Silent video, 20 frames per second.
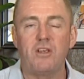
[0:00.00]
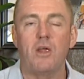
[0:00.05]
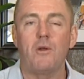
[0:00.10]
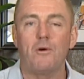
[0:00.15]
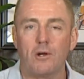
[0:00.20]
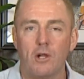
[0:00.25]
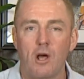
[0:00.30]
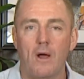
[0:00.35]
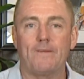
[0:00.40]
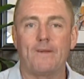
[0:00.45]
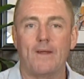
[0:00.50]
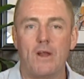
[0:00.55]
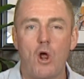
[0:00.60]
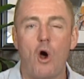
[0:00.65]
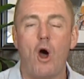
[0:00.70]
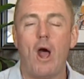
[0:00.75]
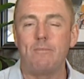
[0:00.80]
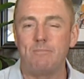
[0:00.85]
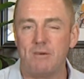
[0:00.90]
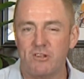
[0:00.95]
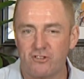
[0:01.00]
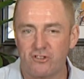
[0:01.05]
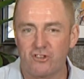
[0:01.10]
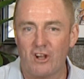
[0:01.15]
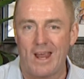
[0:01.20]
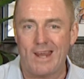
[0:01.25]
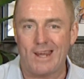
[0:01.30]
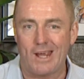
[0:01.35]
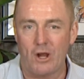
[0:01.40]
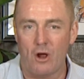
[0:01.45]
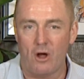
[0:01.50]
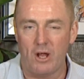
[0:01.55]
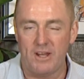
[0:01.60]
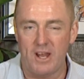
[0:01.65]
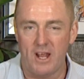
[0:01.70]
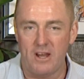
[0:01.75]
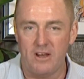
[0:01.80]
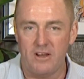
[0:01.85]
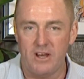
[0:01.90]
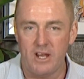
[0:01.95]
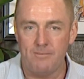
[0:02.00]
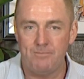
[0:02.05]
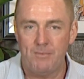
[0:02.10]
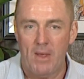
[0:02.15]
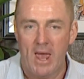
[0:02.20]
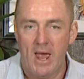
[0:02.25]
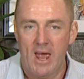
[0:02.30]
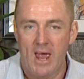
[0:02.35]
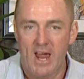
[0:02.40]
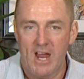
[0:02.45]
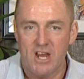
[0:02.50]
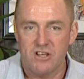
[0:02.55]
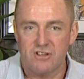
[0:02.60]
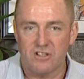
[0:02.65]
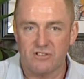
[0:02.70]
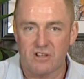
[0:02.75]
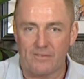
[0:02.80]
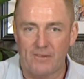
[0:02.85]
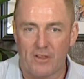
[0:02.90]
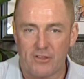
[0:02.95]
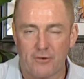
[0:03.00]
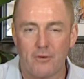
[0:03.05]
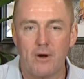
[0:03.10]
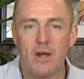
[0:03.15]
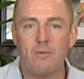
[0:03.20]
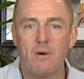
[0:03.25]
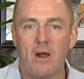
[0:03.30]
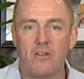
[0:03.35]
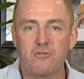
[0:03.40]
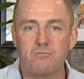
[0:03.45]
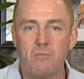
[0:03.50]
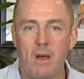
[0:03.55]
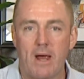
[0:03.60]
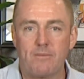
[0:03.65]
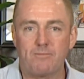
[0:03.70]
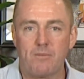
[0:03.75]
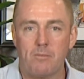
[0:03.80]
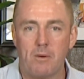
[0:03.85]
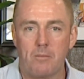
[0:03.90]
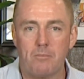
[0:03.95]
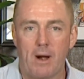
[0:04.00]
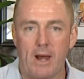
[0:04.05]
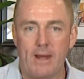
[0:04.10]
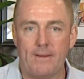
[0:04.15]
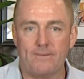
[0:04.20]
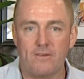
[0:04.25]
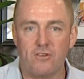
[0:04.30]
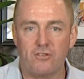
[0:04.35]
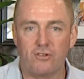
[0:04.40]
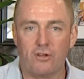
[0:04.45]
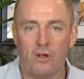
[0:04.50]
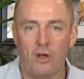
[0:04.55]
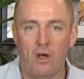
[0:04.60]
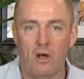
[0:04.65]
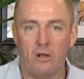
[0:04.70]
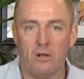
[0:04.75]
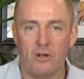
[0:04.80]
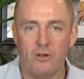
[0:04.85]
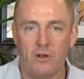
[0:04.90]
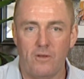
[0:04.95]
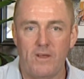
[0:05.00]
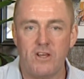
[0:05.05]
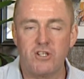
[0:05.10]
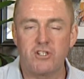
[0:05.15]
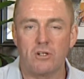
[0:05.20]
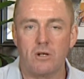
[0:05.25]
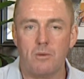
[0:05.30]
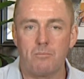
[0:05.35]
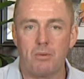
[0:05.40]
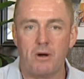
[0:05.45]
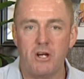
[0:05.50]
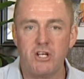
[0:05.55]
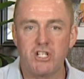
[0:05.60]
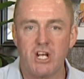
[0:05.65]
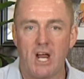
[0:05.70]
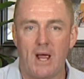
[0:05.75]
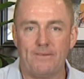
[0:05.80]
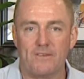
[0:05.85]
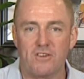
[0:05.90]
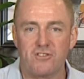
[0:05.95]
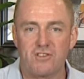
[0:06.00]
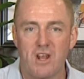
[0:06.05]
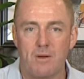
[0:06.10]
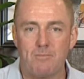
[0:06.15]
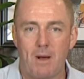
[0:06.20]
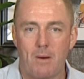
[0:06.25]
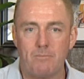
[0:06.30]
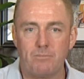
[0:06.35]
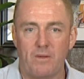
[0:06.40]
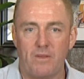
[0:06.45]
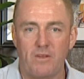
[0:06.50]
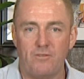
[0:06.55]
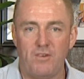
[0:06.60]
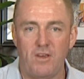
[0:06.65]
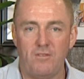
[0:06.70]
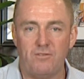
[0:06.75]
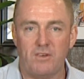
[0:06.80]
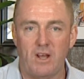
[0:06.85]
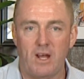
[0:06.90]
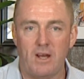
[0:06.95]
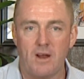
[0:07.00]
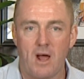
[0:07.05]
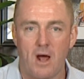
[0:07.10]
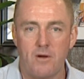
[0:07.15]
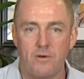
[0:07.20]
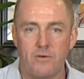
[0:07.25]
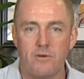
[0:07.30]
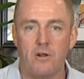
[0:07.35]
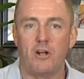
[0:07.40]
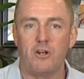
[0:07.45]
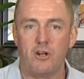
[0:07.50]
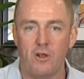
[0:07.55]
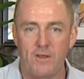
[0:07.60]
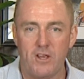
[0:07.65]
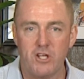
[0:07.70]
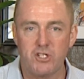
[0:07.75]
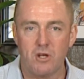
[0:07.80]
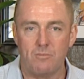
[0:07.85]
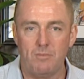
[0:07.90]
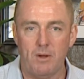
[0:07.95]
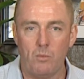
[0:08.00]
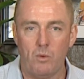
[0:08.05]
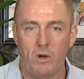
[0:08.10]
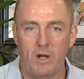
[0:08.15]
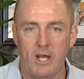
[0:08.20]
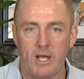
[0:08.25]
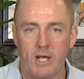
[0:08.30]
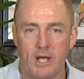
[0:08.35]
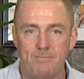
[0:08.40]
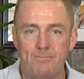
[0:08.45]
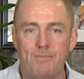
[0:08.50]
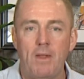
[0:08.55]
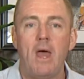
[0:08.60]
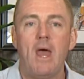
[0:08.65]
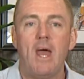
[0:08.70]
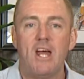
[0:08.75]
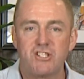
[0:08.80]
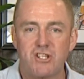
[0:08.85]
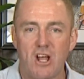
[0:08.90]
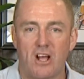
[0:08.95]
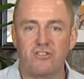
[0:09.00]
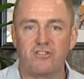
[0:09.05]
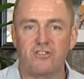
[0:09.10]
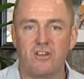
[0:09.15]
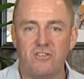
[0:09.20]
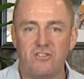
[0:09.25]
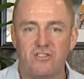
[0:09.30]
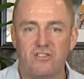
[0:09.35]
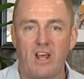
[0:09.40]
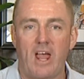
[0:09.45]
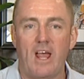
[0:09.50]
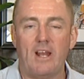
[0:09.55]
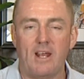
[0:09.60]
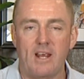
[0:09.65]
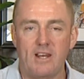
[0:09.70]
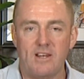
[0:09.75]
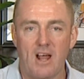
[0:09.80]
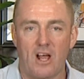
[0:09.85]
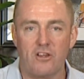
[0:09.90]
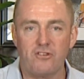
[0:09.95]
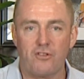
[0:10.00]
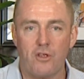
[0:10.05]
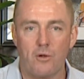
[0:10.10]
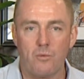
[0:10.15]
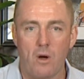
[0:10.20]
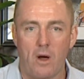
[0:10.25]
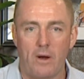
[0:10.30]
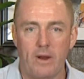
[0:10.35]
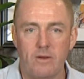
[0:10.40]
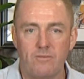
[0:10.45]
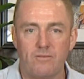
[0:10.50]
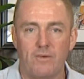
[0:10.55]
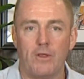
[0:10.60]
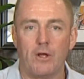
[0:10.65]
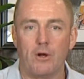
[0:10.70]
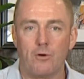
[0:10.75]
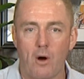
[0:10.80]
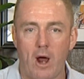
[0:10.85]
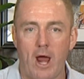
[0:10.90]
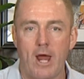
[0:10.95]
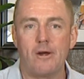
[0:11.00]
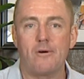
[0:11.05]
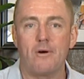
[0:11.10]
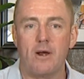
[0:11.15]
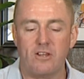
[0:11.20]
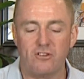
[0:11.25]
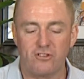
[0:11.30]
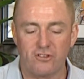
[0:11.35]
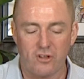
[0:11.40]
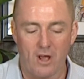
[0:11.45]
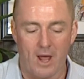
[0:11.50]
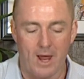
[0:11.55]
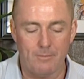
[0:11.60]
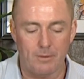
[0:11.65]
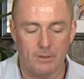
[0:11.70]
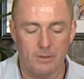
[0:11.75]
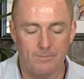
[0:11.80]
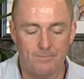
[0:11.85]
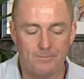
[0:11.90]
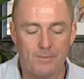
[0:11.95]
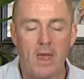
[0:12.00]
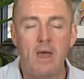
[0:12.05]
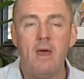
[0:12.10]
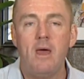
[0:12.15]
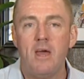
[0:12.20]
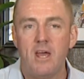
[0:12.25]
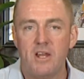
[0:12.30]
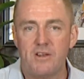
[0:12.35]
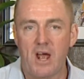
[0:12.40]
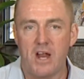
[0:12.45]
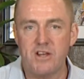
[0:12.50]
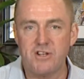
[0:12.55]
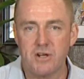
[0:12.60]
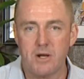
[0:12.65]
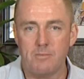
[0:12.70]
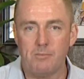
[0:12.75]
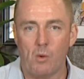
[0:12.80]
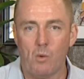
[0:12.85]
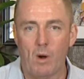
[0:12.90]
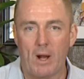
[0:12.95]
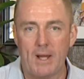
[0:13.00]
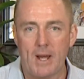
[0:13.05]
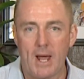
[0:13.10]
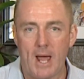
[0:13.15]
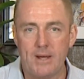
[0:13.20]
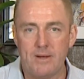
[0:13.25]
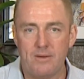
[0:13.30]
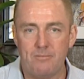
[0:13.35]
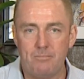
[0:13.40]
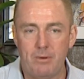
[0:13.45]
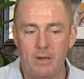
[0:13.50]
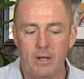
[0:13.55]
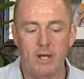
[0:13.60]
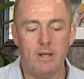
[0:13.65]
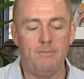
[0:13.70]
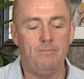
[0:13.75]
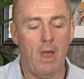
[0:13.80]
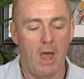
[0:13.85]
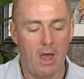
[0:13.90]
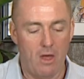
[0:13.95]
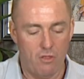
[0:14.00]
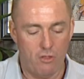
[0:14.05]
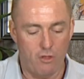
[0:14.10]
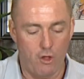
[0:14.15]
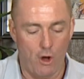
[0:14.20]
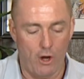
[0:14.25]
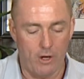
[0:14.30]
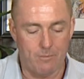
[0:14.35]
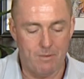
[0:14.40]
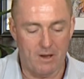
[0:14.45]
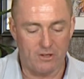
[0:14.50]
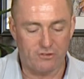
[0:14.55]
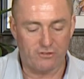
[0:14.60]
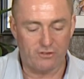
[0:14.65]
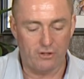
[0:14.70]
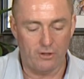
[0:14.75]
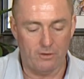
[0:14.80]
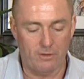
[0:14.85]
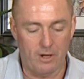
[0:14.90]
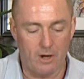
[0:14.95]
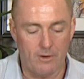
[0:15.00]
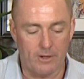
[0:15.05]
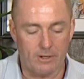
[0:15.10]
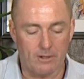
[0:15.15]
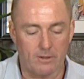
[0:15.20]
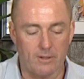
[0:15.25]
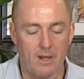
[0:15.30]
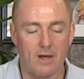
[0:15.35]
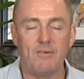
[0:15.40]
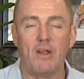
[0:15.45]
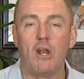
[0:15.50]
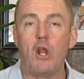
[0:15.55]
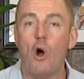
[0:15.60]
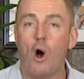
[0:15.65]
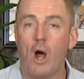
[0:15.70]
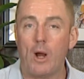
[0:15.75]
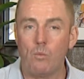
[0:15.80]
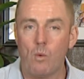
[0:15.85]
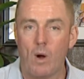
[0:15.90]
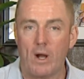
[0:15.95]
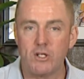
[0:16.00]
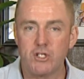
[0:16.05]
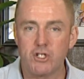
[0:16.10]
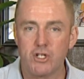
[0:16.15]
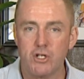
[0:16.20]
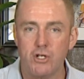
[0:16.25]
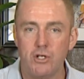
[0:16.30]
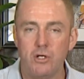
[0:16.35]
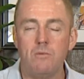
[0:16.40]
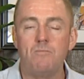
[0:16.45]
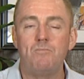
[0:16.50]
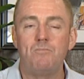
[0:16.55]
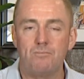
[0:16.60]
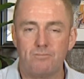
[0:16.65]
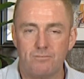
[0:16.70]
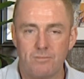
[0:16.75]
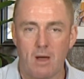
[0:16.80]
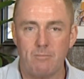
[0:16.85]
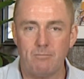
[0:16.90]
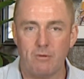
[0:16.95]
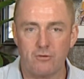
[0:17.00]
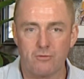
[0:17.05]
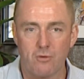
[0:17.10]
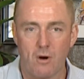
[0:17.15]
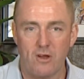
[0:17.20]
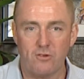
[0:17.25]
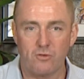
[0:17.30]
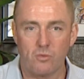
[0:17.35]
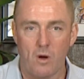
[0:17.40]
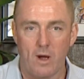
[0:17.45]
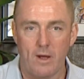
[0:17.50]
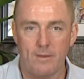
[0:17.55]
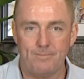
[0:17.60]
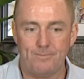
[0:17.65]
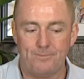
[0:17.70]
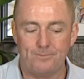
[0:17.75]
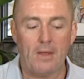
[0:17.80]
Here are like the 9, Mistaken Identity. She's had the 3 runs back from a break, this girl. I do think she'll appreciate the step up to the 1500, and I do think she'll be winning. And Justin Stanley does the riding for the Grey and Green stable. Danger number 1, Native B. Third best 2, Lyrical Lover, 912, numbers race 1.